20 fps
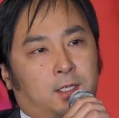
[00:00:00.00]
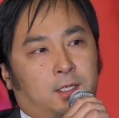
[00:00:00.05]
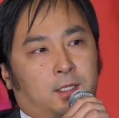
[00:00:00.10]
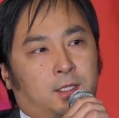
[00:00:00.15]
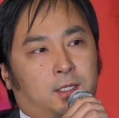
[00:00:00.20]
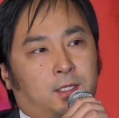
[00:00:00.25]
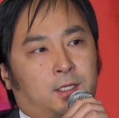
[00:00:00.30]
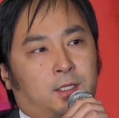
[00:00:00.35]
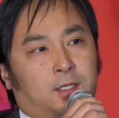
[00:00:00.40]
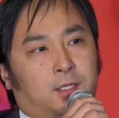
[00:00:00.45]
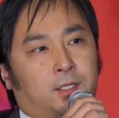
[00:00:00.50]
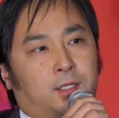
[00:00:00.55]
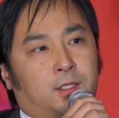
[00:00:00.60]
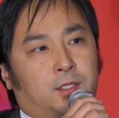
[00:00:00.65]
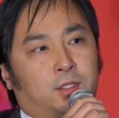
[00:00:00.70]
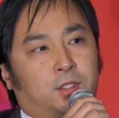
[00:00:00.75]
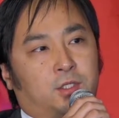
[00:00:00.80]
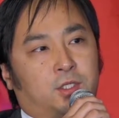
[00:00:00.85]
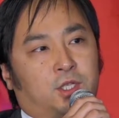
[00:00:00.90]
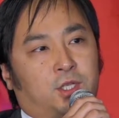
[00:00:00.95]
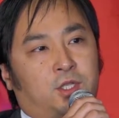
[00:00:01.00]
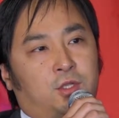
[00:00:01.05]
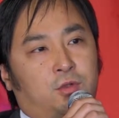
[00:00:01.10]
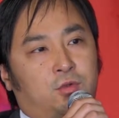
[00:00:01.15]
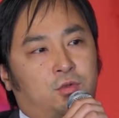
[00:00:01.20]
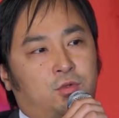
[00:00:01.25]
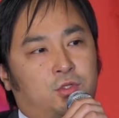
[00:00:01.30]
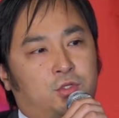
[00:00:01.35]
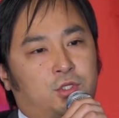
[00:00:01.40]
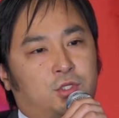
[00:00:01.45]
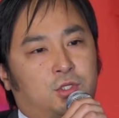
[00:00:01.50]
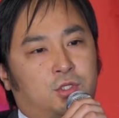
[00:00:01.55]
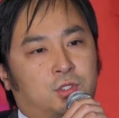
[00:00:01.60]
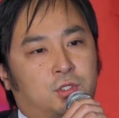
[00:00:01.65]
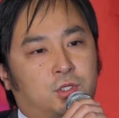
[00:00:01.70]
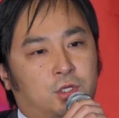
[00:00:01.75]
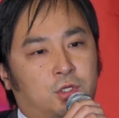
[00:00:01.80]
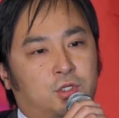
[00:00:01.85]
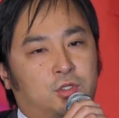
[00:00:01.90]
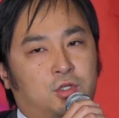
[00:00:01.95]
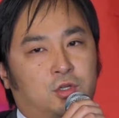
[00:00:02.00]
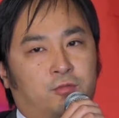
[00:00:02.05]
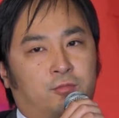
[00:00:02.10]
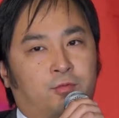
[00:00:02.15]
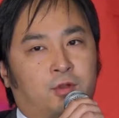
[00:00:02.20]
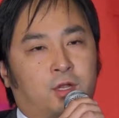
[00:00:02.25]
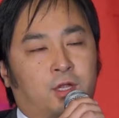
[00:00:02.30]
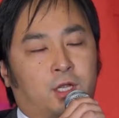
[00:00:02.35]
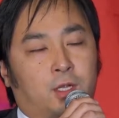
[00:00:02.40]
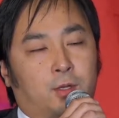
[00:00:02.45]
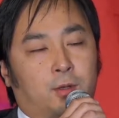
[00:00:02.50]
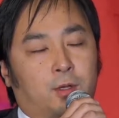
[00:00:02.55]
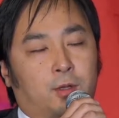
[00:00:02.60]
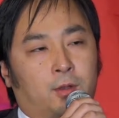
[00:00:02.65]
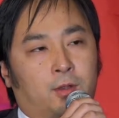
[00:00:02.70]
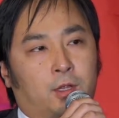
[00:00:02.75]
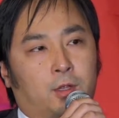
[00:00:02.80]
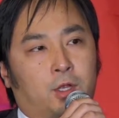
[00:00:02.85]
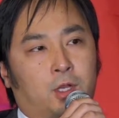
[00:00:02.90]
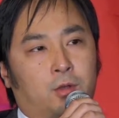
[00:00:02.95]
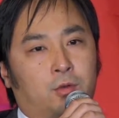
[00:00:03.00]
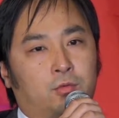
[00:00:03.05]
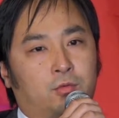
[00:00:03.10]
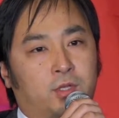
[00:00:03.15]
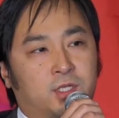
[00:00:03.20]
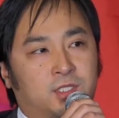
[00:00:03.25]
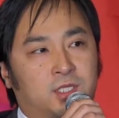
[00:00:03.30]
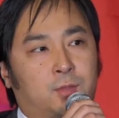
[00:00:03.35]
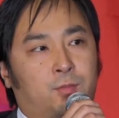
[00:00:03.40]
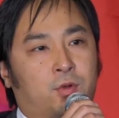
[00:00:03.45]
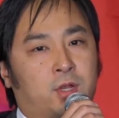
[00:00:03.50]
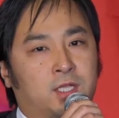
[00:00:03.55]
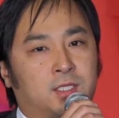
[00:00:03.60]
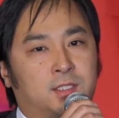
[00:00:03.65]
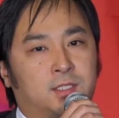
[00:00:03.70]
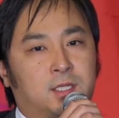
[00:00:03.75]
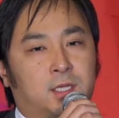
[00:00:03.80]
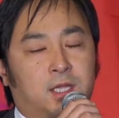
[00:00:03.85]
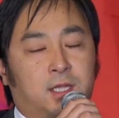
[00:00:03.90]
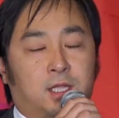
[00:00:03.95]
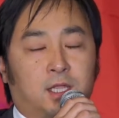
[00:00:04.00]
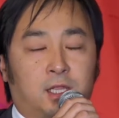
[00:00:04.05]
the huge surge of real estate price